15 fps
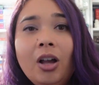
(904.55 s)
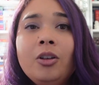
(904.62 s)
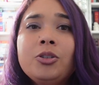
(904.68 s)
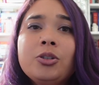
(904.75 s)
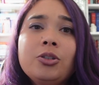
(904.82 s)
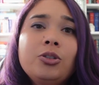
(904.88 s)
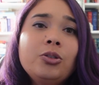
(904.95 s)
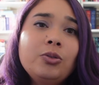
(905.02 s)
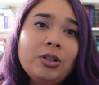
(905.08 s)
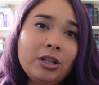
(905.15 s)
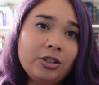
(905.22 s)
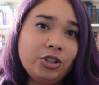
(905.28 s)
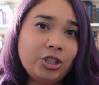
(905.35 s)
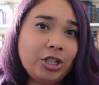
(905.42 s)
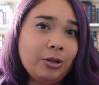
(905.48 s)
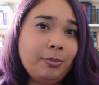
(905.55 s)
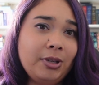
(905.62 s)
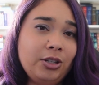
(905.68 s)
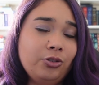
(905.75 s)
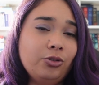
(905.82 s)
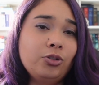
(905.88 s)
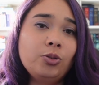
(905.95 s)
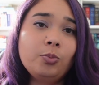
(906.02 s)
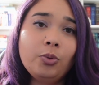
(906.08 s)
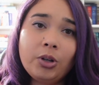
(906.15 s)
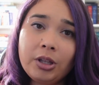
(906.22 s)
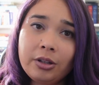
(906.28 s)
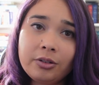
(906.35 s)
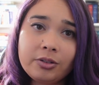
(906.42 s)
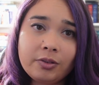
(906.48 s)
Also, do not share major
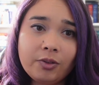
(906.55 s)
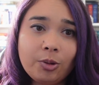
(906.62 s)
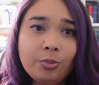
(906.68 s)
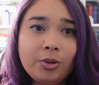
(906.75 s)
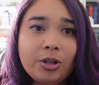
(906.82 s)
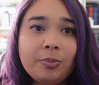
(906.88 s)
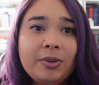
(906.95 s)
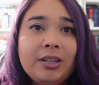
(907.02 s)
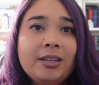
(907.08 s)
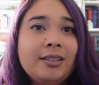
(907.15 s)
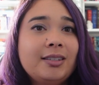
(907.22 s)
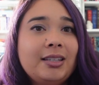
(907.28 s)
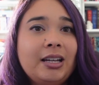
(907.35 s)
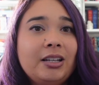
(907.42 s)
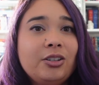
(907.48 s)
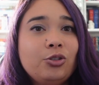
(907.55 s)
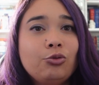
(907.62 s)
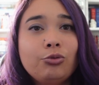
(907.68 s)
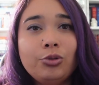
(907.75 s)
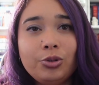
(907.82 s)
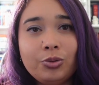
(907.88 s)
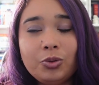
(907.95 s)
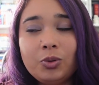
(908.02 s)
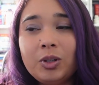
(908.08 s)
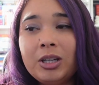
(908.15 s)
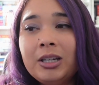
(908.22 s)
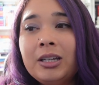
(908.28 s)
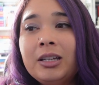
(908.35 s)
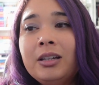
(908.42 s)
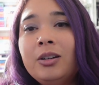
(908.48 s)
spoilers of the book because that is rude.
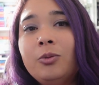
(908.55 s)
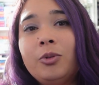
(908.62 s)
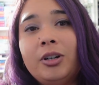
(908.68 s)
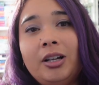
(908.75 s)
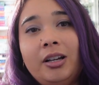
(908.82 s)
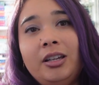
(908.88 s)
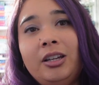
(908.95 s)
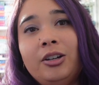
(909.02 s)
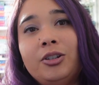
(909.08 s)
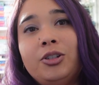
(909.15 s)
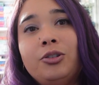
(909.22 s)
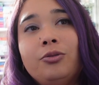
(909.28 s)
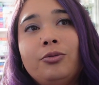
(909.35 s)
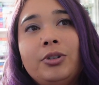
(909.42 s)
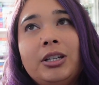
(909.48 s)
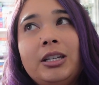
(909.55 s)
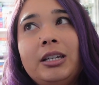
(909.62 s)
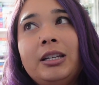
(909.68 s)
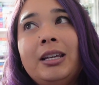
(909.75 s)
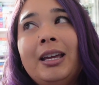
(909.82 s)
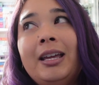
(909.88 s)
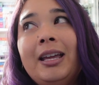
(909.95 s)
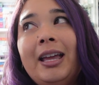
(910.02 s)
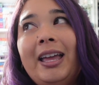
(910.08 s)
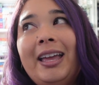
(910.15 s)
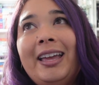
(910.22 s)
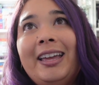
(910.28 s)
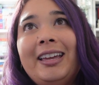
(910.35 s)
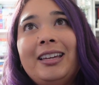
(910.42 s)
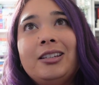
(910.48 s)
We're not here to read
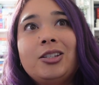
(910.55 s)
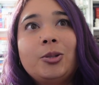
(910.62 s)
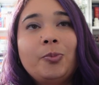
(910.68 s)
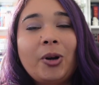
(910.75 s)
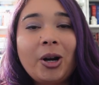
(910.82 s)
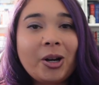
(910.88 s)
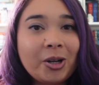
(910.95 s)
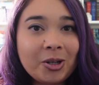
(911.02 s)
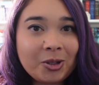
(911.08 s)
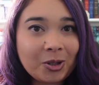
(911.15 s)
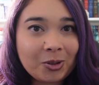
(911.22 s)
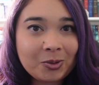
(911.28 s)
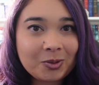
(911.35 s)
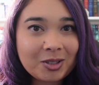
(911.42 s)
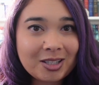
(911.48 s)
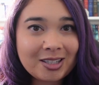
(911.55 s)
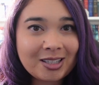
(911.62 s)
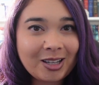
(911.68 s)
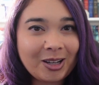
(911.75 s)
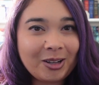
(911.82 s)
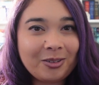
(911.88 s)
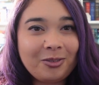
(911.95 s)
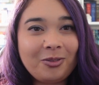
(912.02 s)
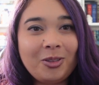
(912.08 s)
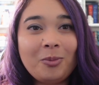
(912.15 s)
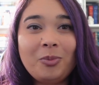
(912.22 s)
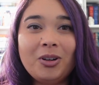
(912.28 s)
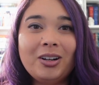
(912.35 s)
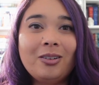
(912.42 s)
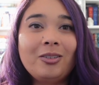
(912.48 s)
a spark notes of the
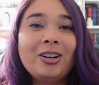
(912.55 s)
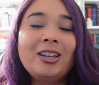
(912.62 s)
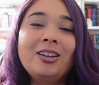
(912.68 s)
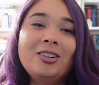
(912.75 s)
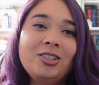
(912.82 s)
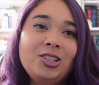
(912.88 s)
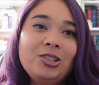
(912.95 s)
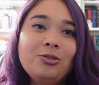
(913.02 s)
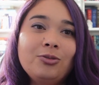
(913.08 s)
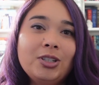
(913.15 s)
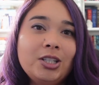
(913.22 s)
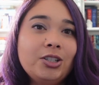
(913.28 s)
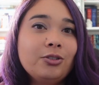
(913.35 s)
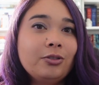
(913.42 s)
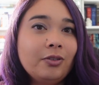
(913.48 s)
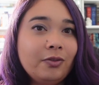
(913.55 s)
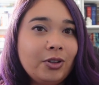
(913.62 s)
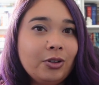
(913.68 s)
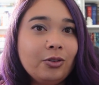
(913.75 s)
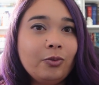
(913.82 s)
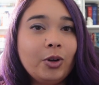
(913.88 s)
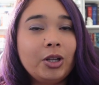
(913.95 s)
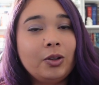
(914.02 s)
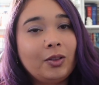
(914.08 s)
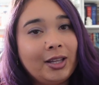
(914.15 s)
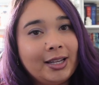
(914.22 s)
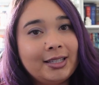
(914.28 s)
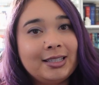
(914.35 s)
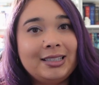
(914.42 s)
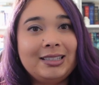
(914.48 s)
book. We're here to read your review of what you
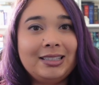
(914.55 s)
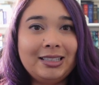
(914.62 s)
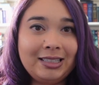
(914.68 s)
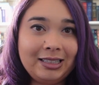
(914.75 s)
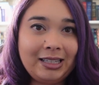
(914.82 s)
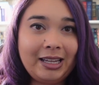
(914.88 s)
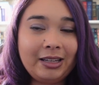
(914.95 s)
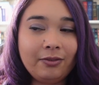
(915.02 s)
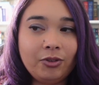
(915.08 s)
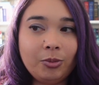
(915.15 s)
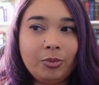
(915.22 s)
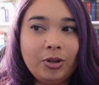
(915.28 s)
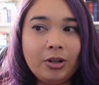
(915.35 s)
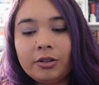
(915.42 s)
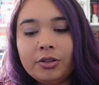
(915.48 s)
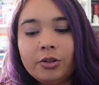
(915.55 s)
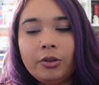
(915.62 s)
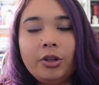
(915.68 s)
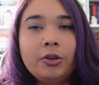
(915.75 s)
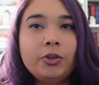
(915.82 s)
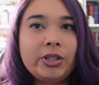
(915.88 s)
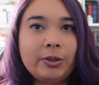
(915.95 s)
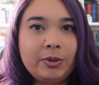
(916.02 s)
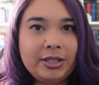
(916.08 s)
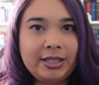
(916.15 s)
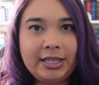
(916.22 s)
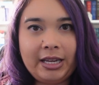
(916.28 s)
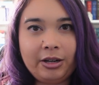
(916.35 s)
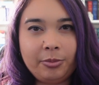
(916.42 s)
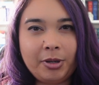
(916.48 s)
liked and didn't like of the book. So those, I would
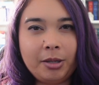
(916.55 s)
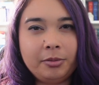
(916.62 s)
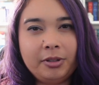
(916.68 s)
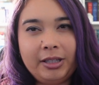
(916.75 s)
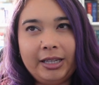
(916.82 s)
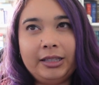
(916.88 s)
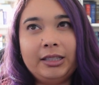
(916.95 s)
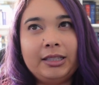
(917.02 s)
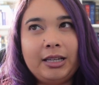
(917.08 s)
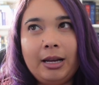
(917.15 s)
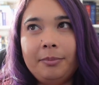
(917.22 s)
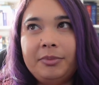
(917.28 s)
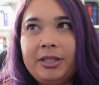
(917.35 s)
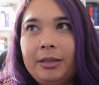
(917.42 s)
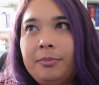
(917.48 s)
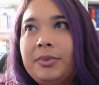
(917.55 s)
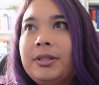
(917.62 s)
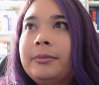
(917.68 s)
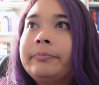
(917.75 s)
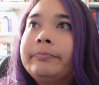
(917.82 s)
say, are probably like the top tips.